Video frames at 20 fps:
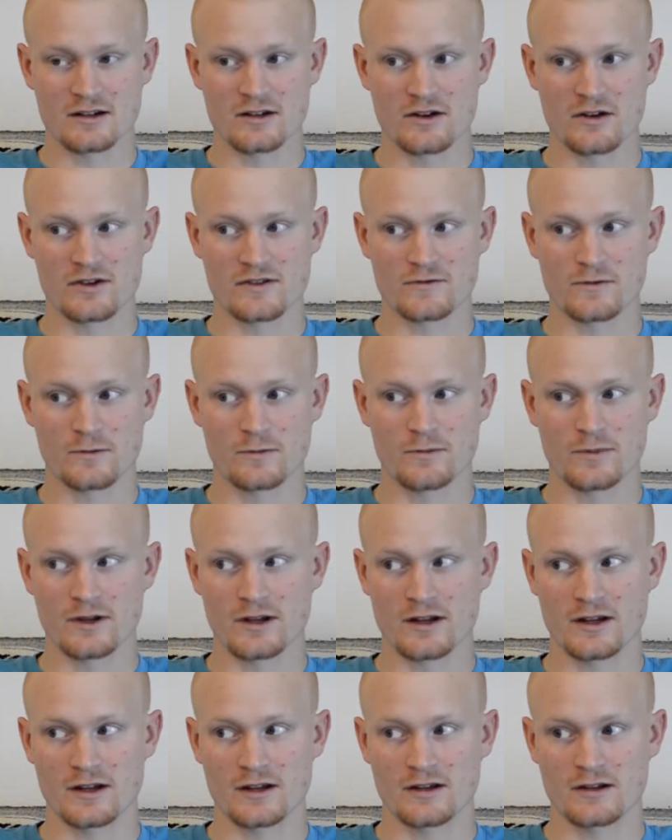goes from
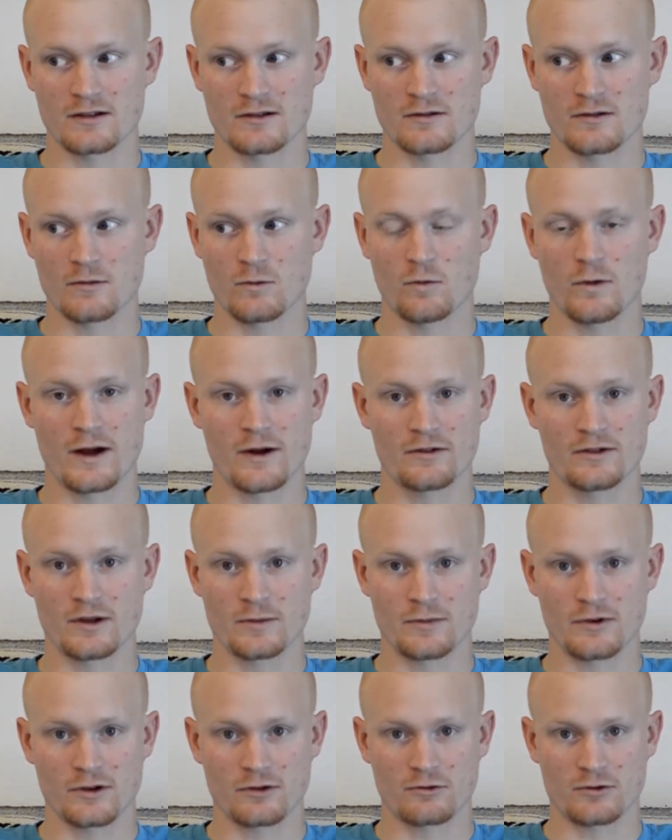being wound
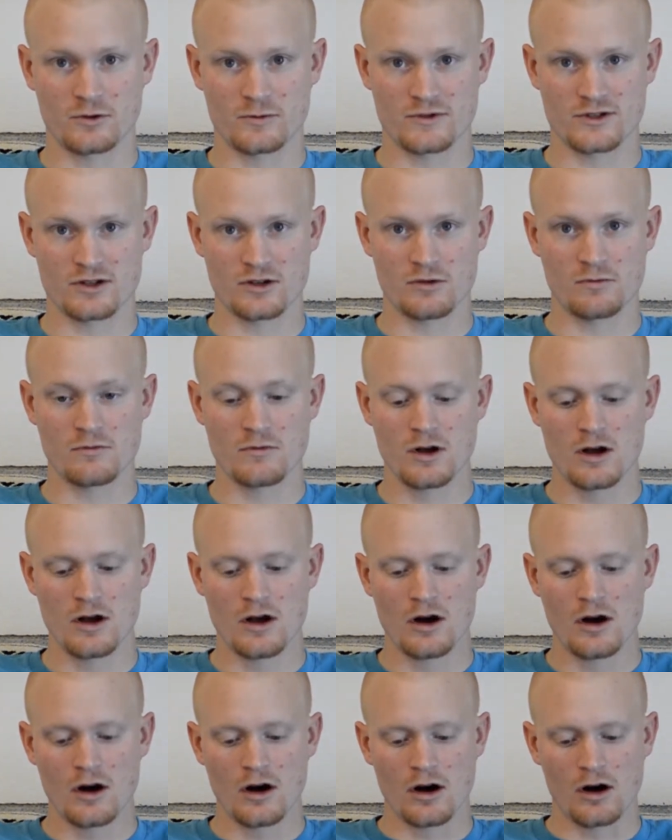up in a chromosome
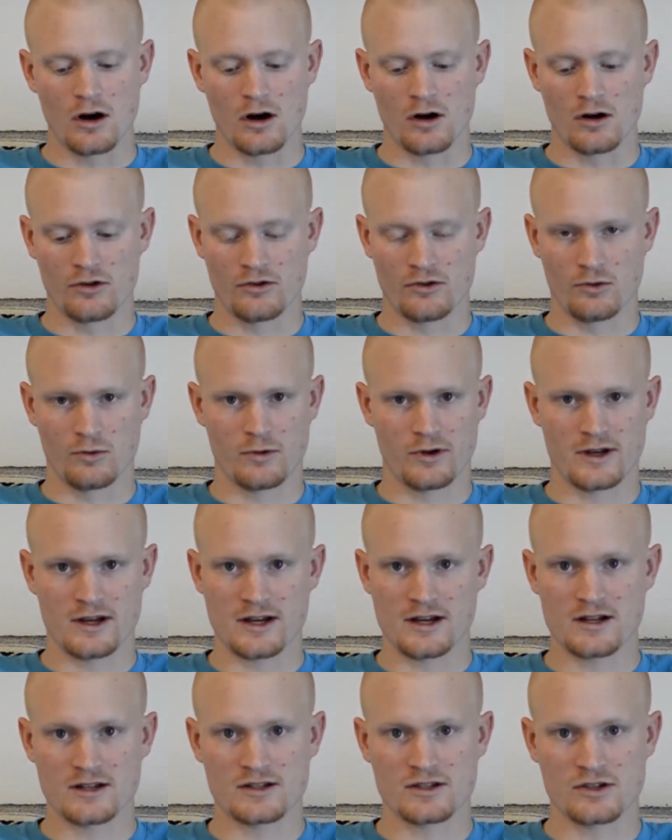all the
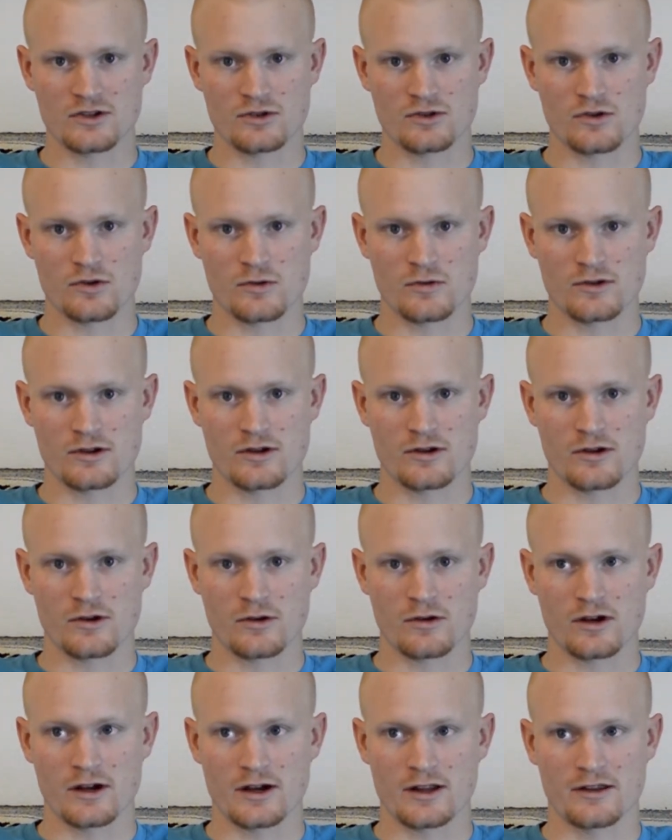way to
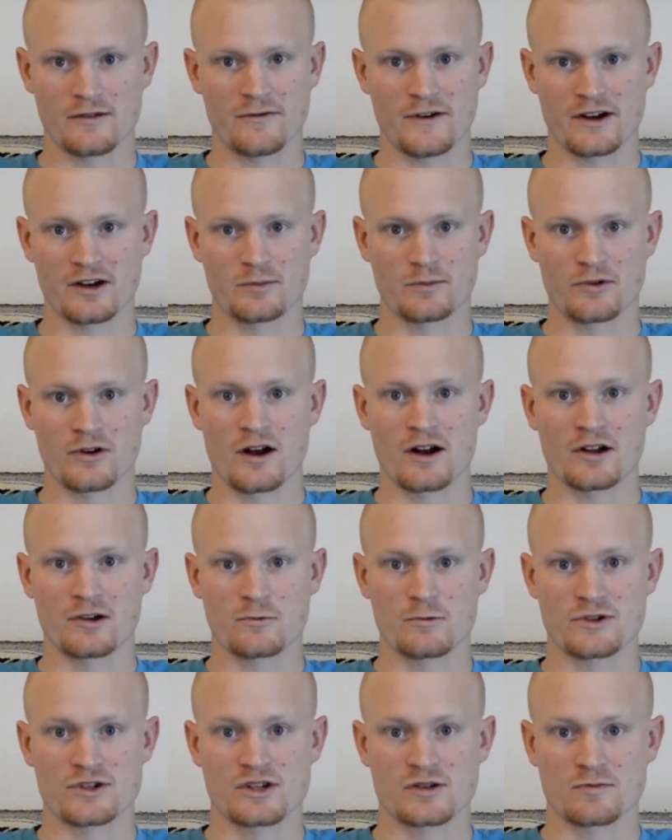the final product,
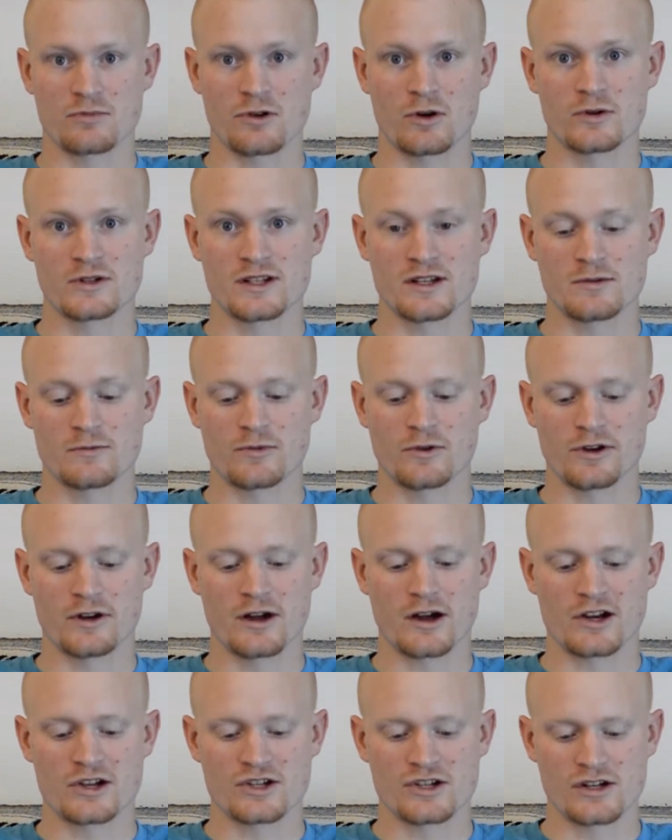which is protein
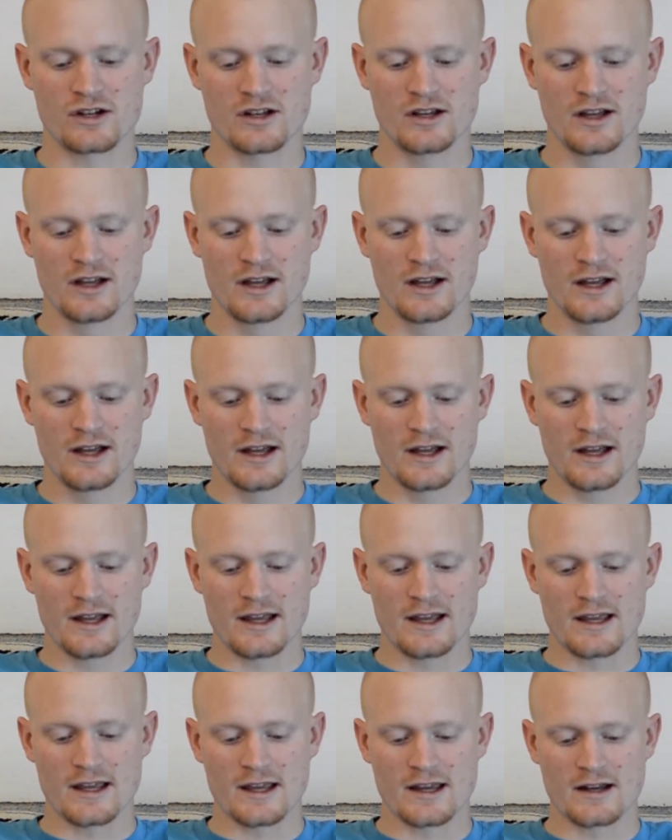production.
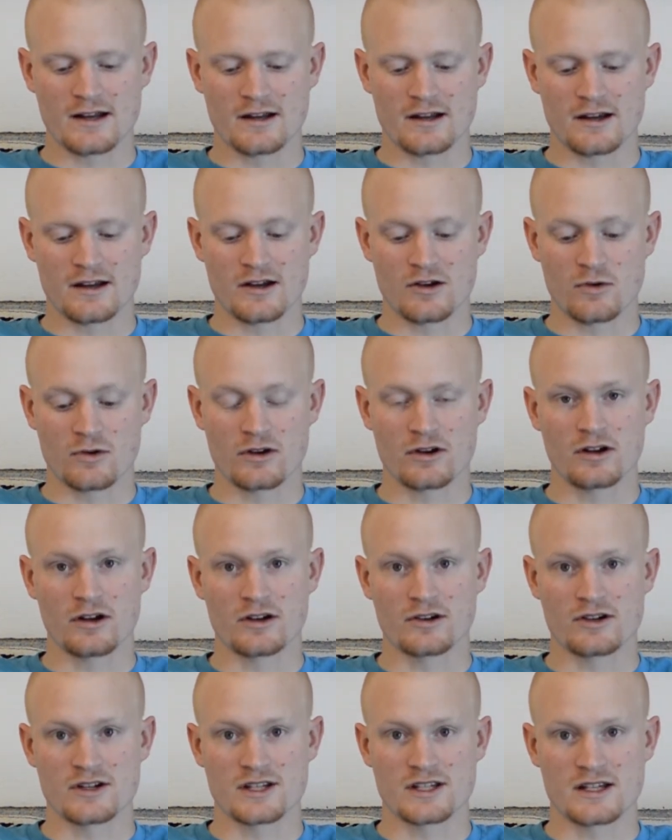And in order to
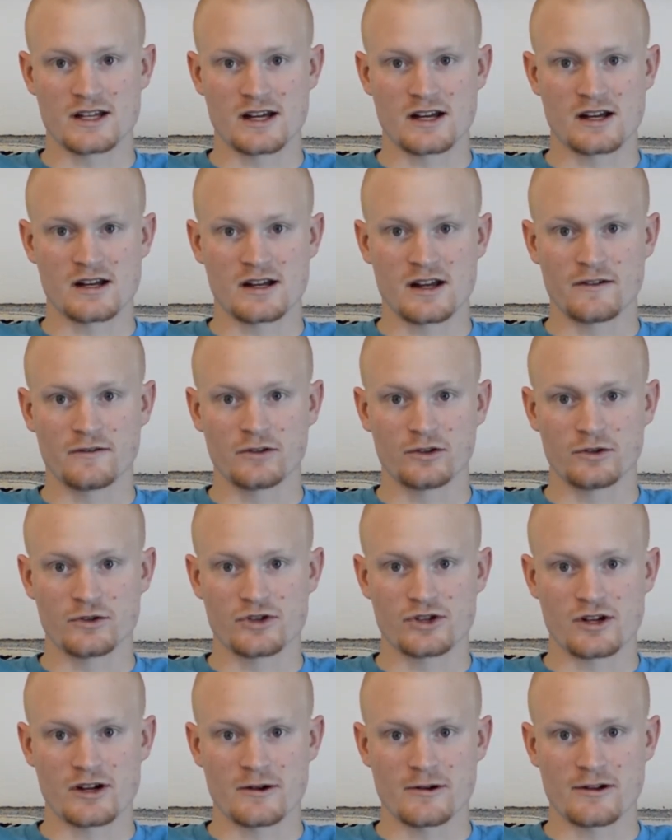understand
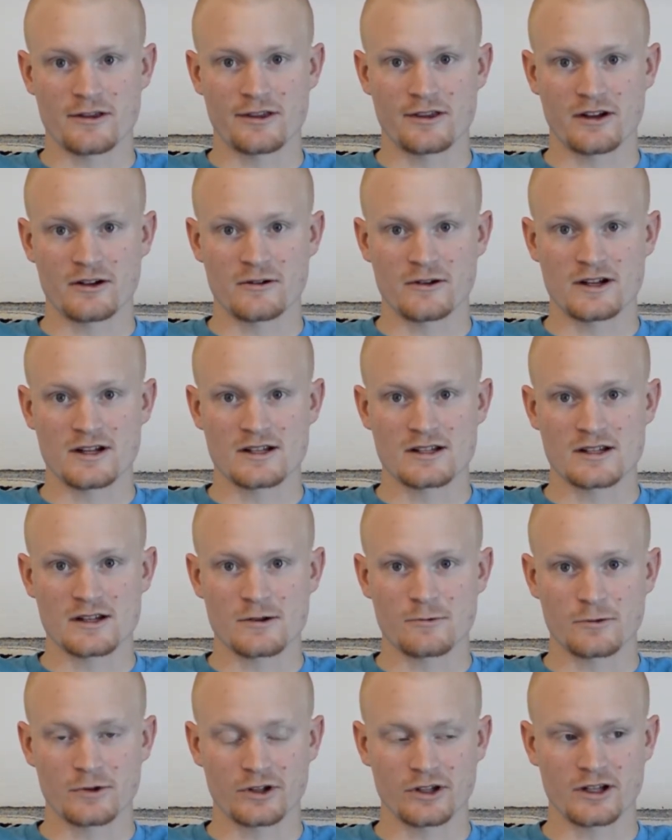evolutionary theories
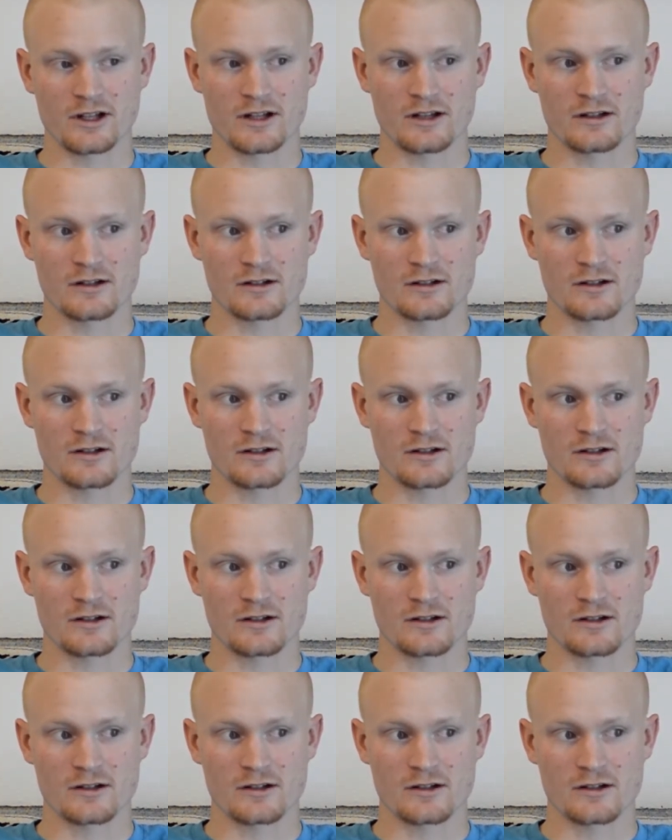and really